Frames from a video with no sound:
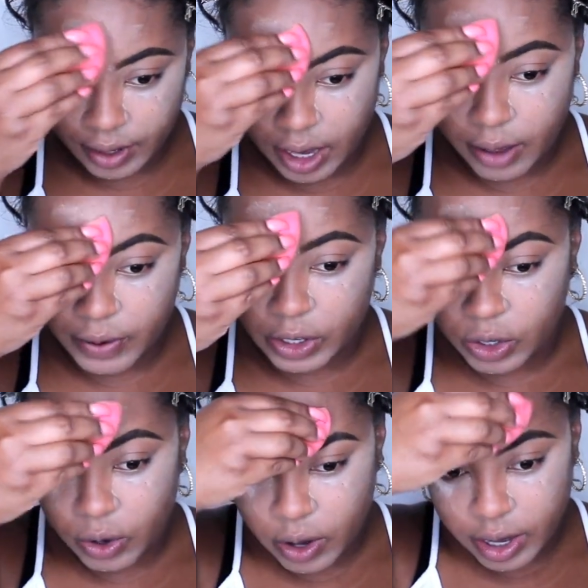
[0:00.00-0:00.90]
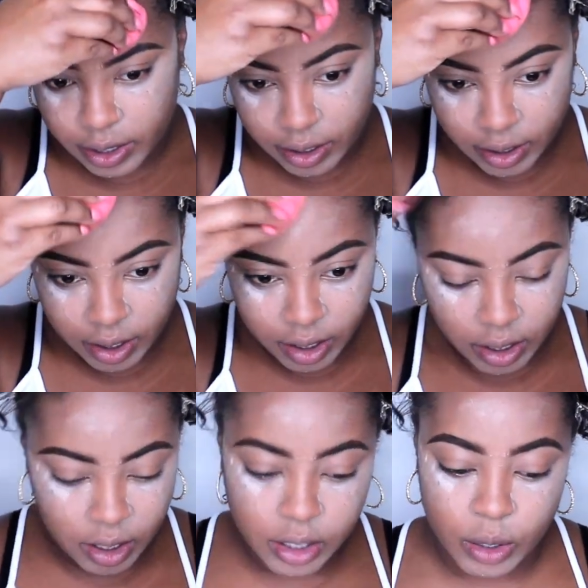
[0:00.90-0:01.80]
And if it's yours,
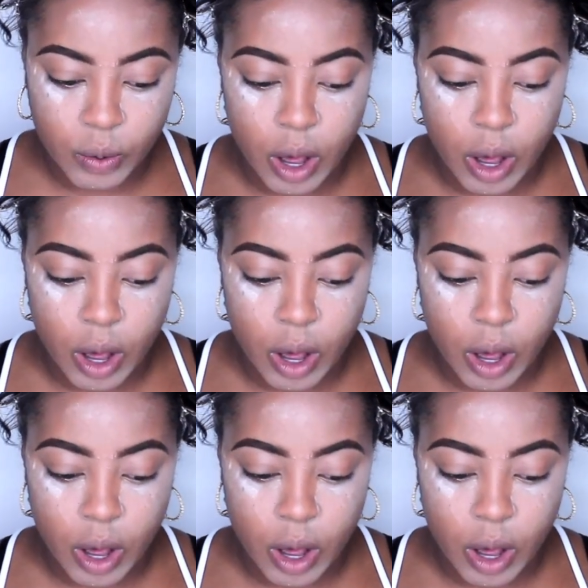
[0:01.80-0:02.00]
you